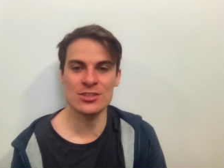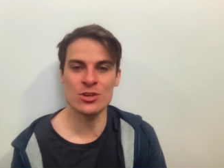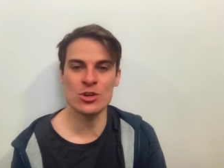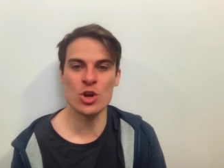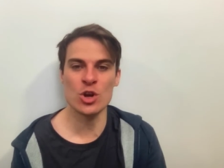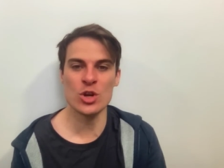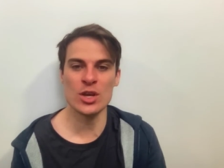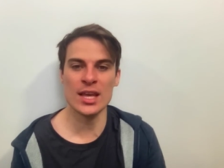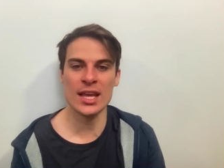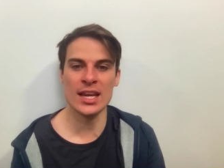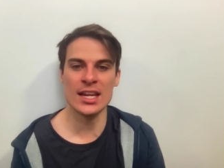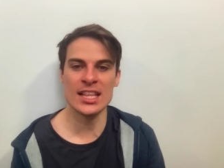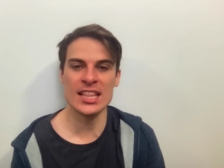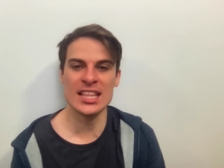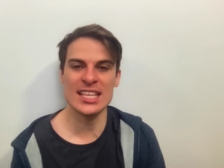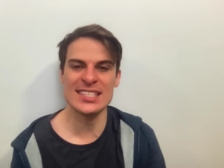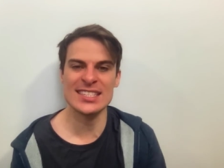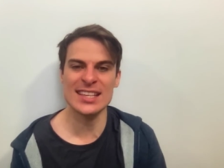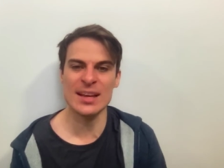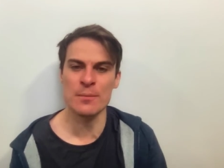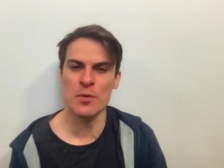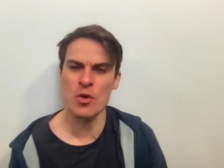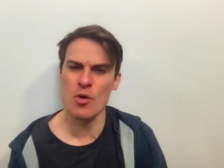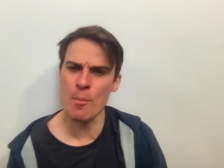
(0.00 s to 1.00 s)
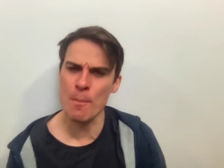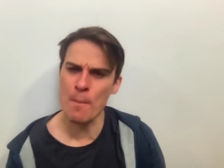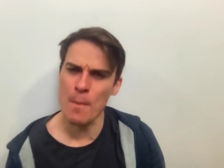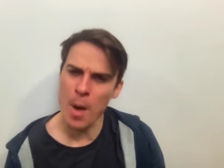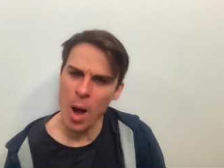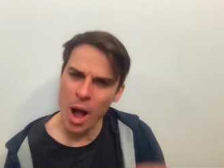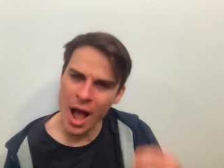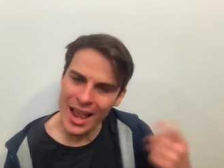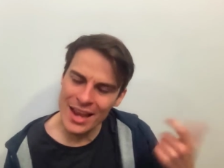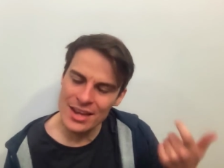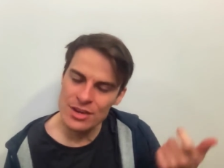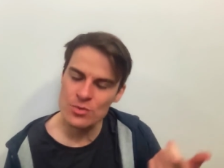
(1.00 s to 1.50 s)
You're not getting this
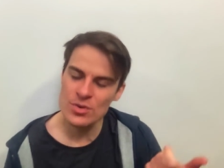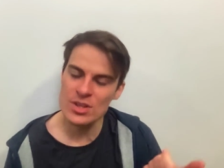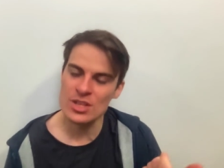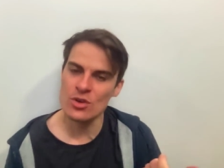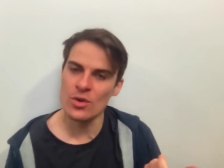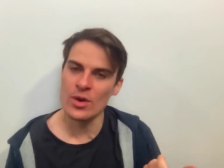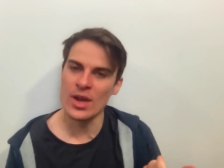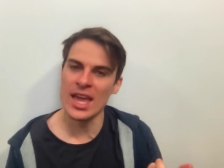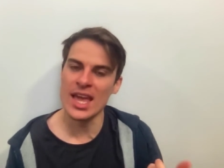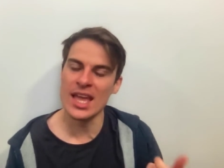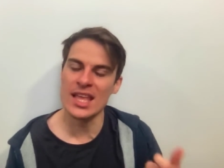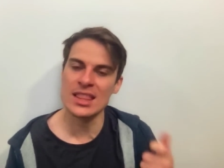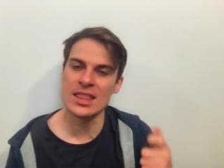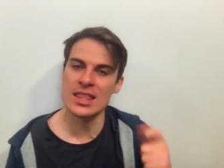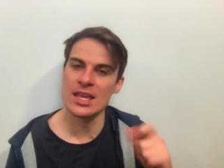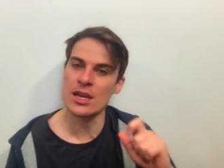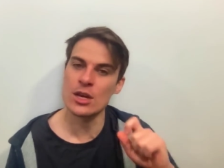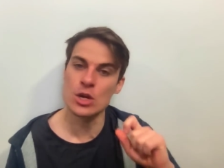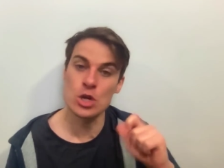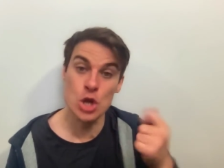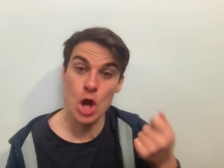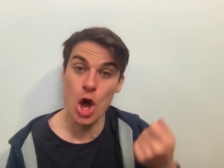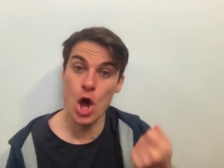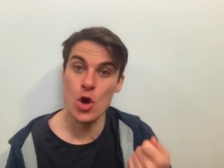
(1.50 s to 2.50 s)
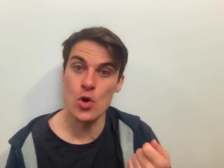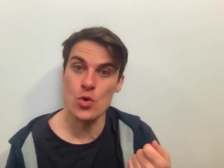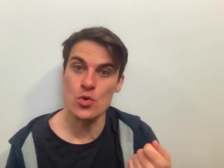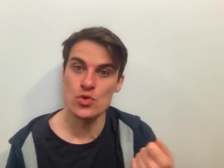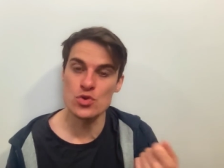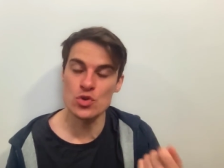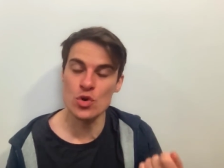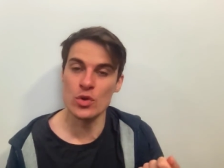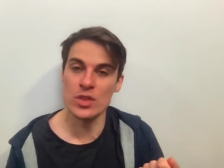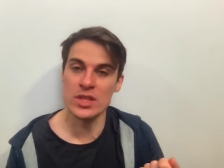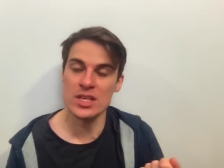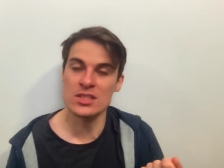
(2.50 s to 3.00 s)
reminder in your head that no,
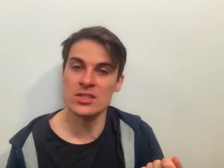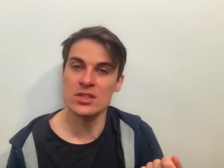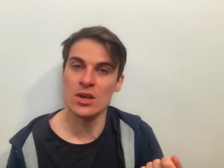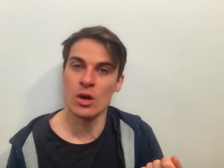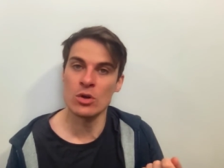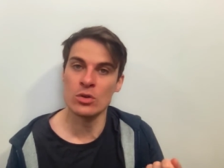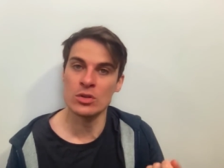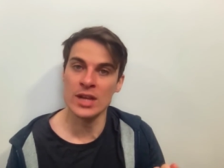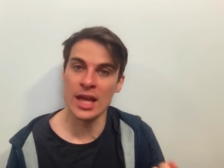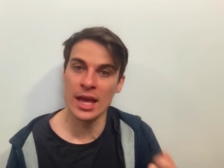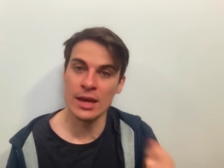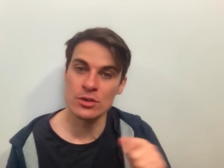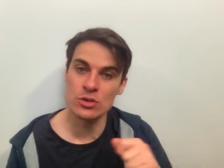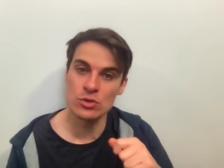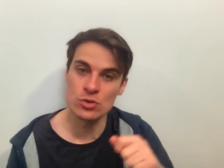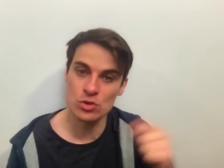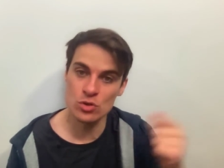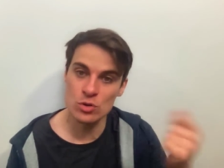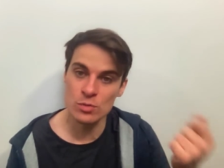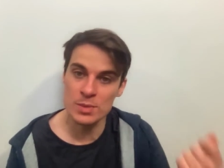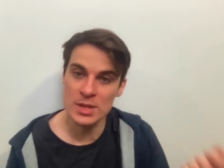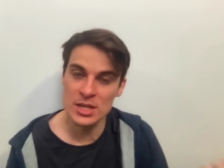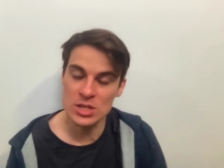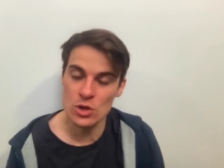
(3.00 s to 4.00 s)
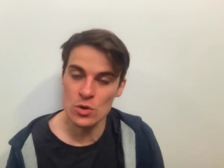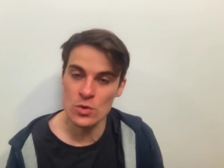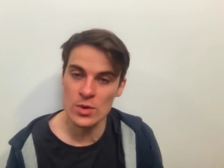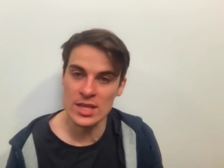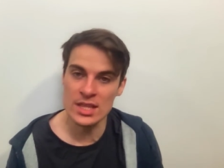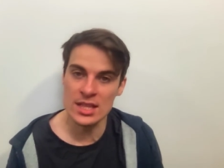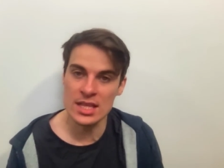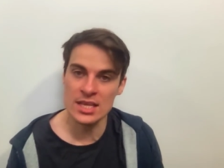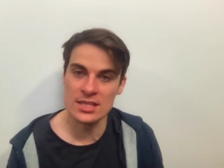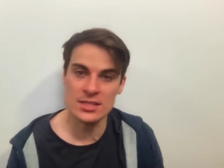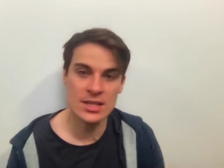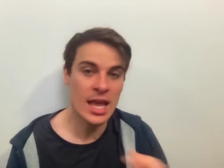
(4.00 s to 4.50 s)
you're this old now, you should be
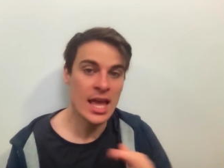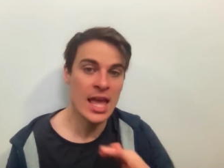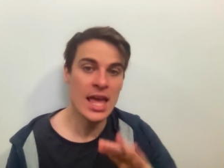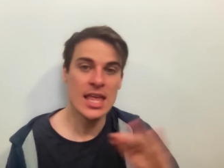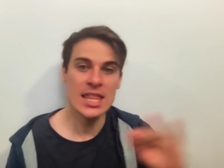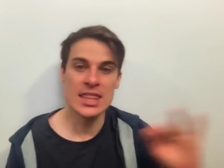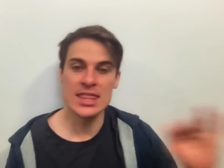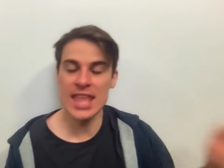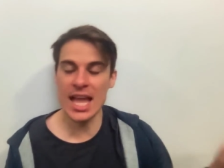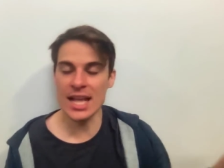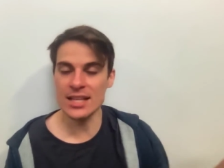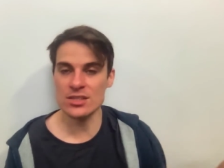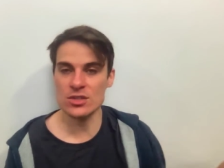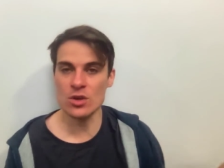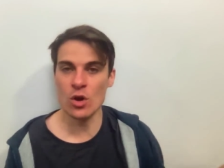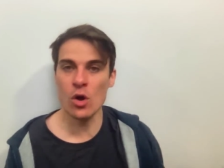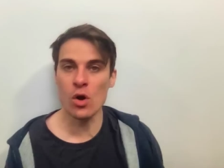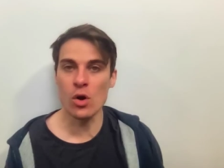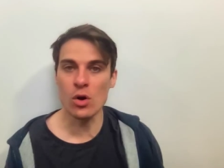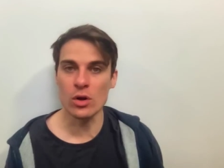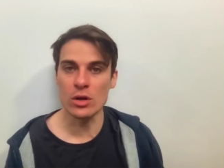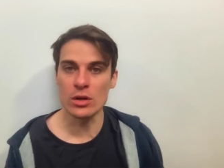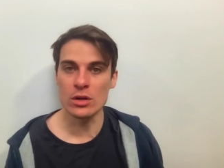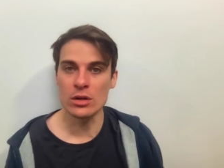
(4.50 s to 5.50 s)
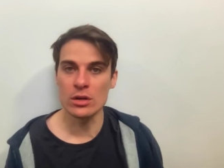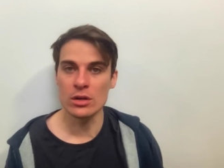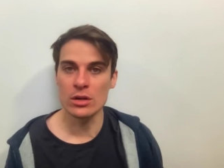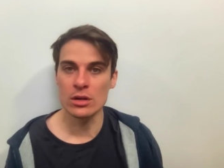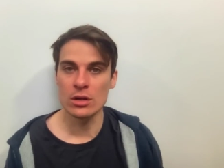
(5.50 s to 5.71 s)
doing this. That's gone.